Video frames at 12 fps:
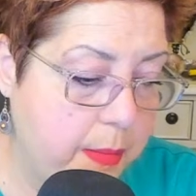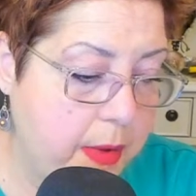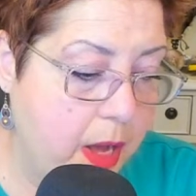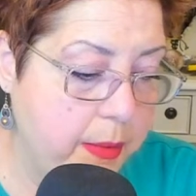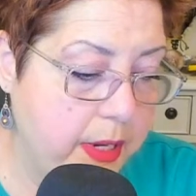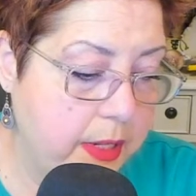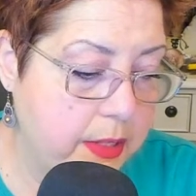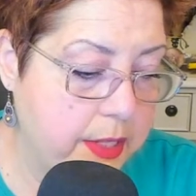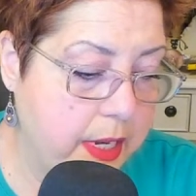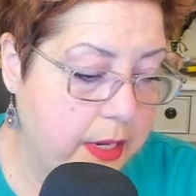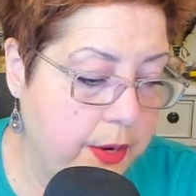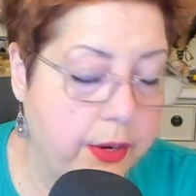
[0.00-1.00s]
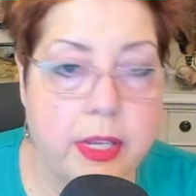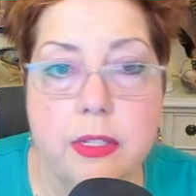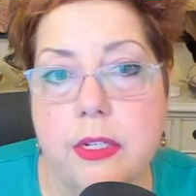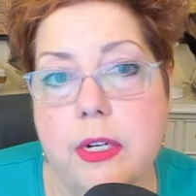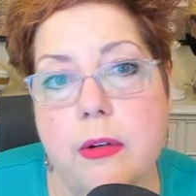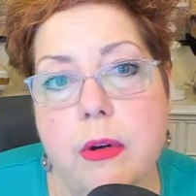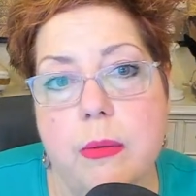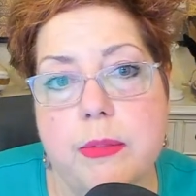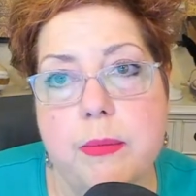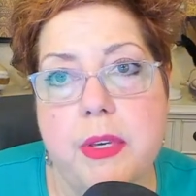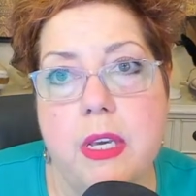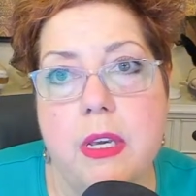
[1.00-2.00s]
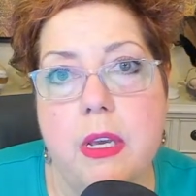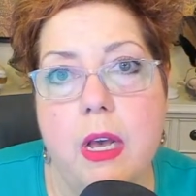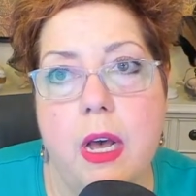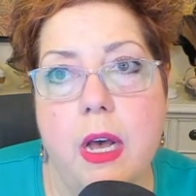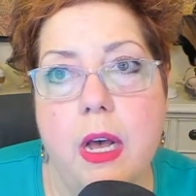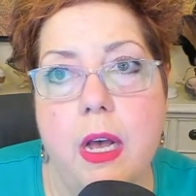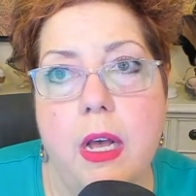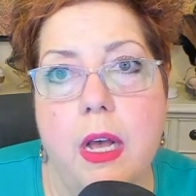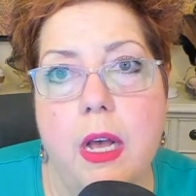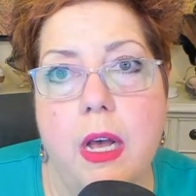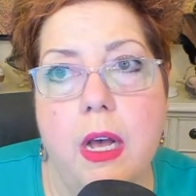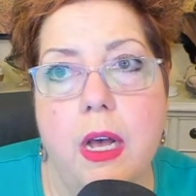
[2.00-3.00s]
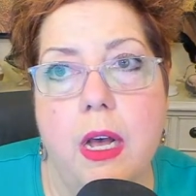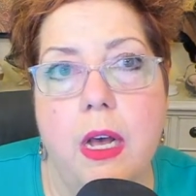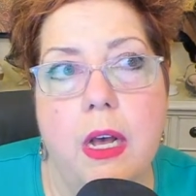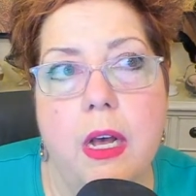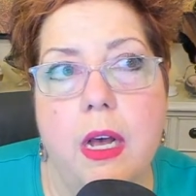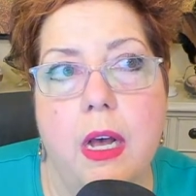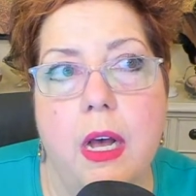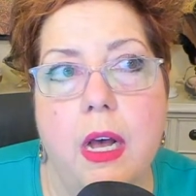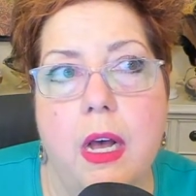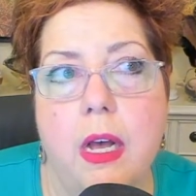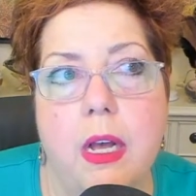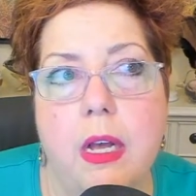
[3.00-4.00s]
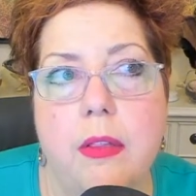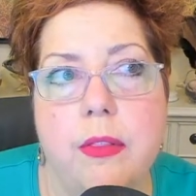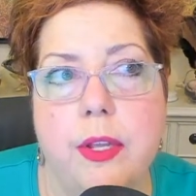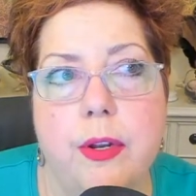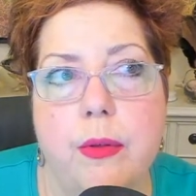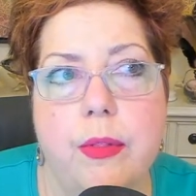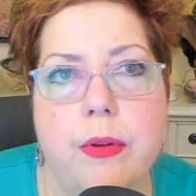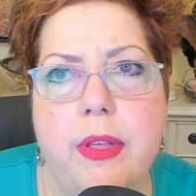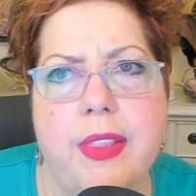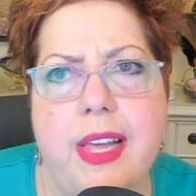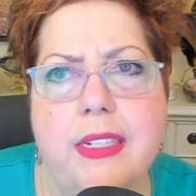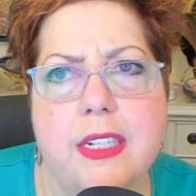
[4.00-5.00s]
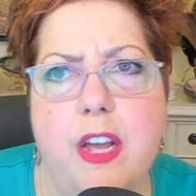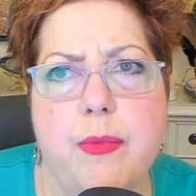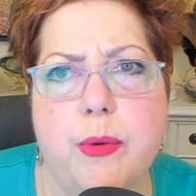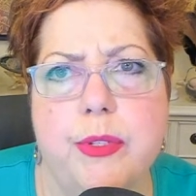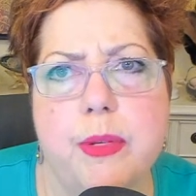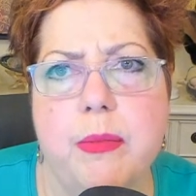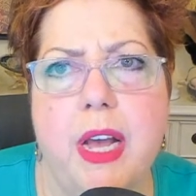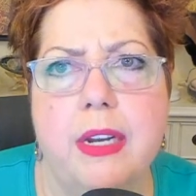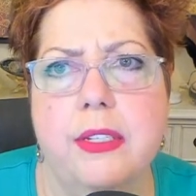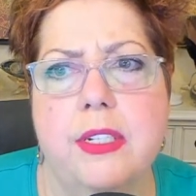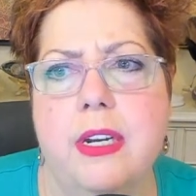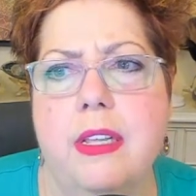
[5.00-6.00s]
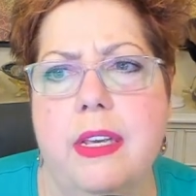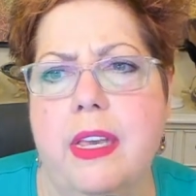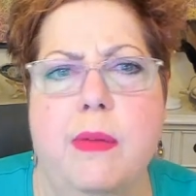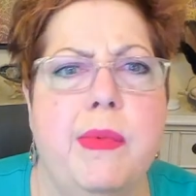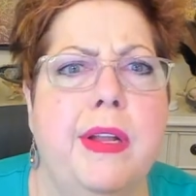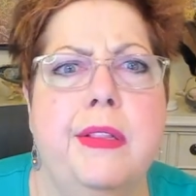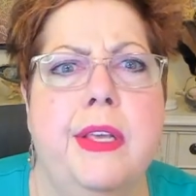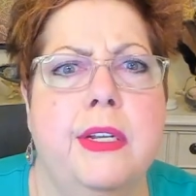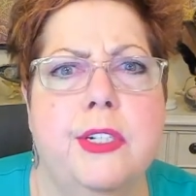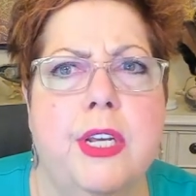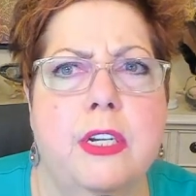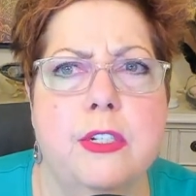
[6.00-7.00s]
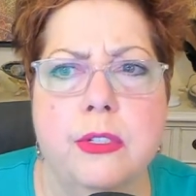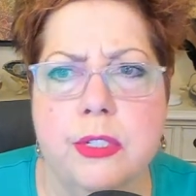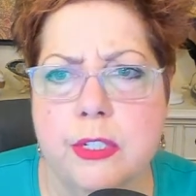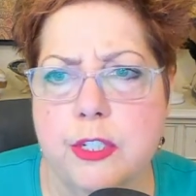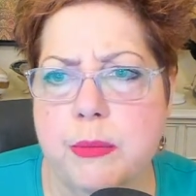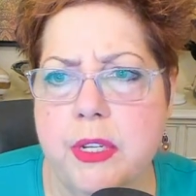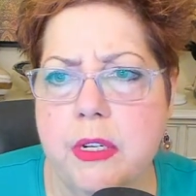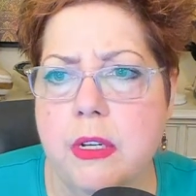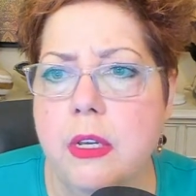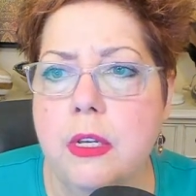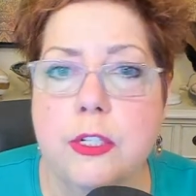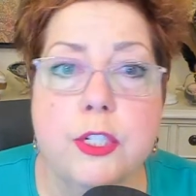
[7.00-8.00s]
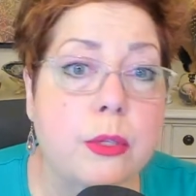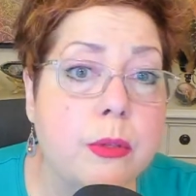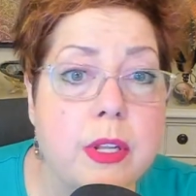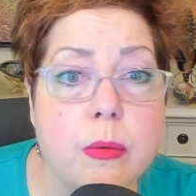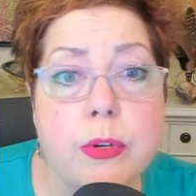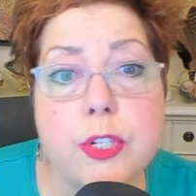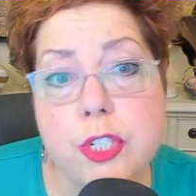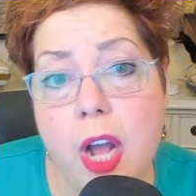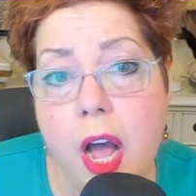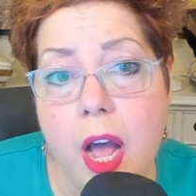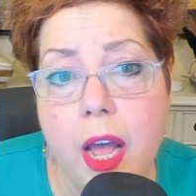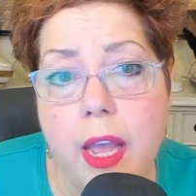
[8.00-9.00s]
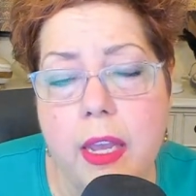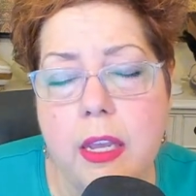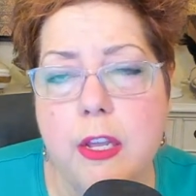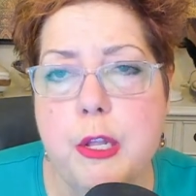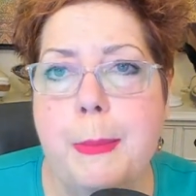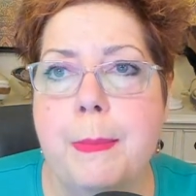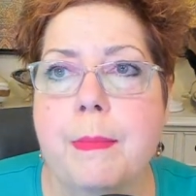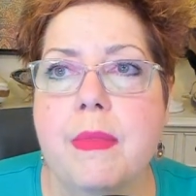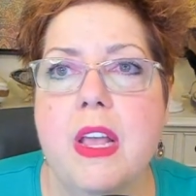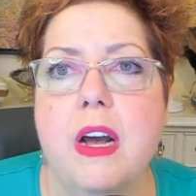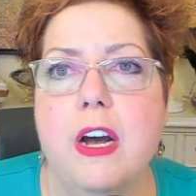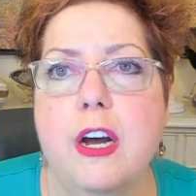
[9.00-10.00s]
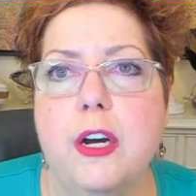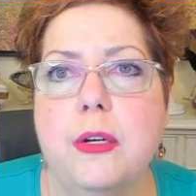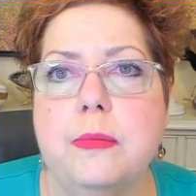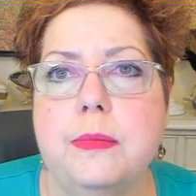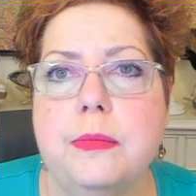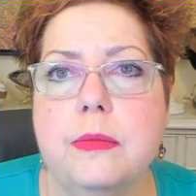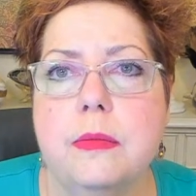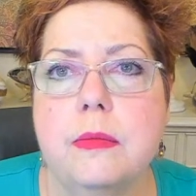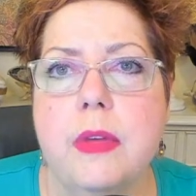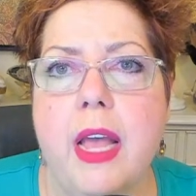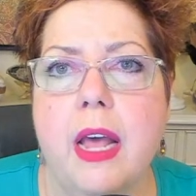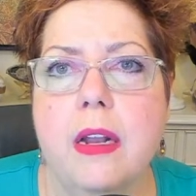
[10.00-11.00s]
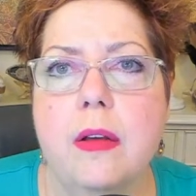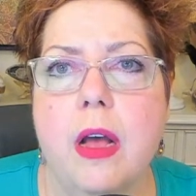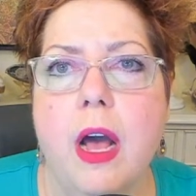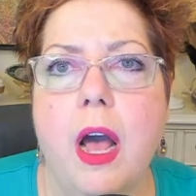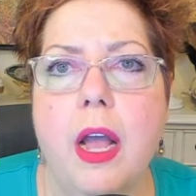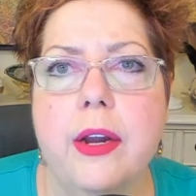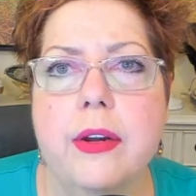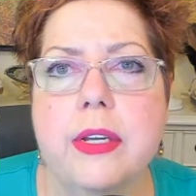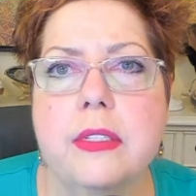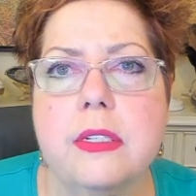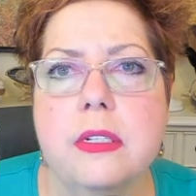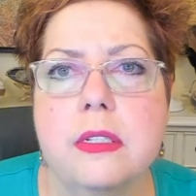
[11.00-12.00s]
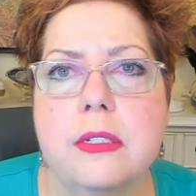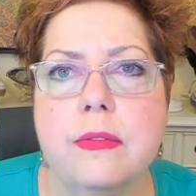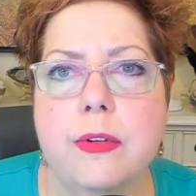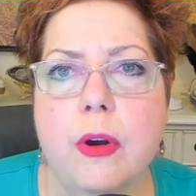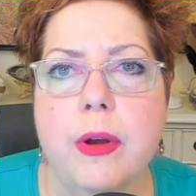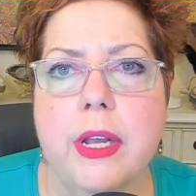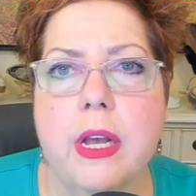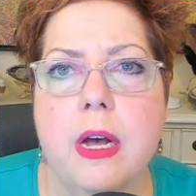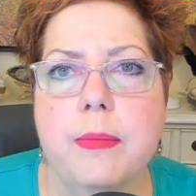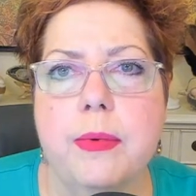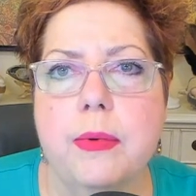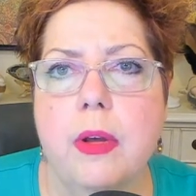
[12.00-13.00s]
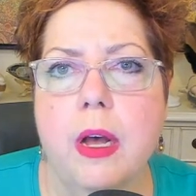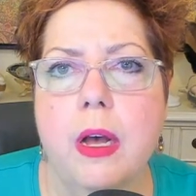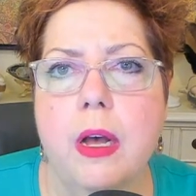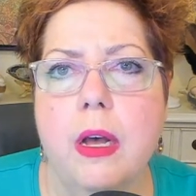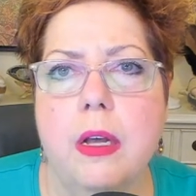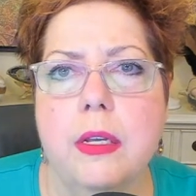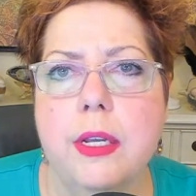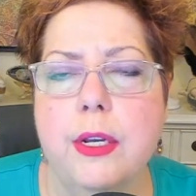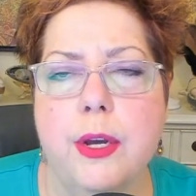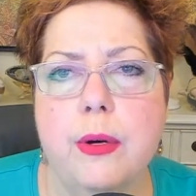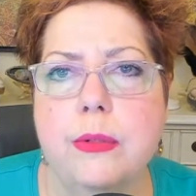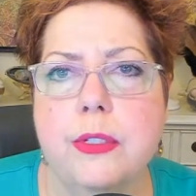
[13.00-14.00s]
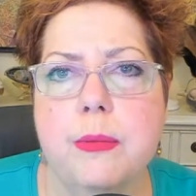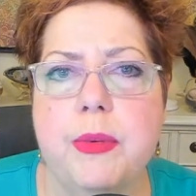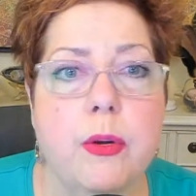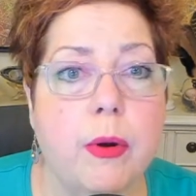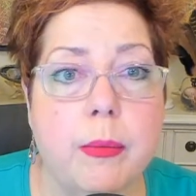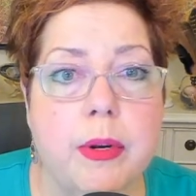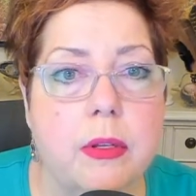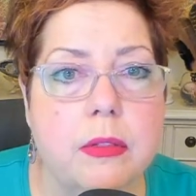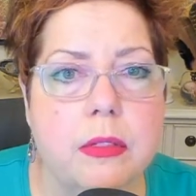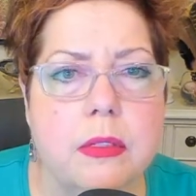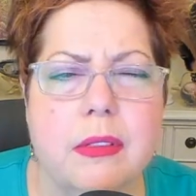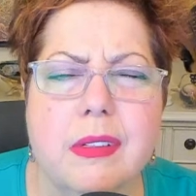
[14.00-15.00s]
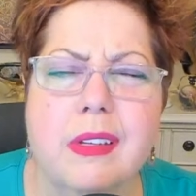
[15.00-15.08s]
mom in and said, your kid's going to grow up to be, you know, there, at that time there was some kind of study that came out in the educational system that children that were shy, had a higher incidence of growing up, you know, to be criminals.